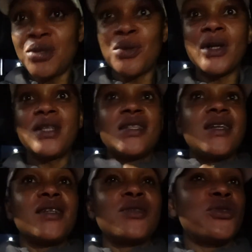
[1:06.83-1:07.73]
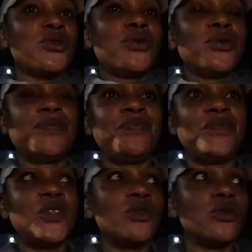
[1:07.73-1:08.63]
So I decided to,
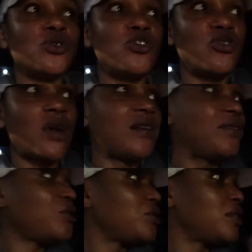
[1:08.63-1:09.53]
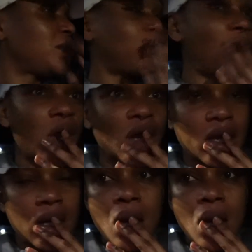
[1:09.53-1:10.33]
you know, drive to this park.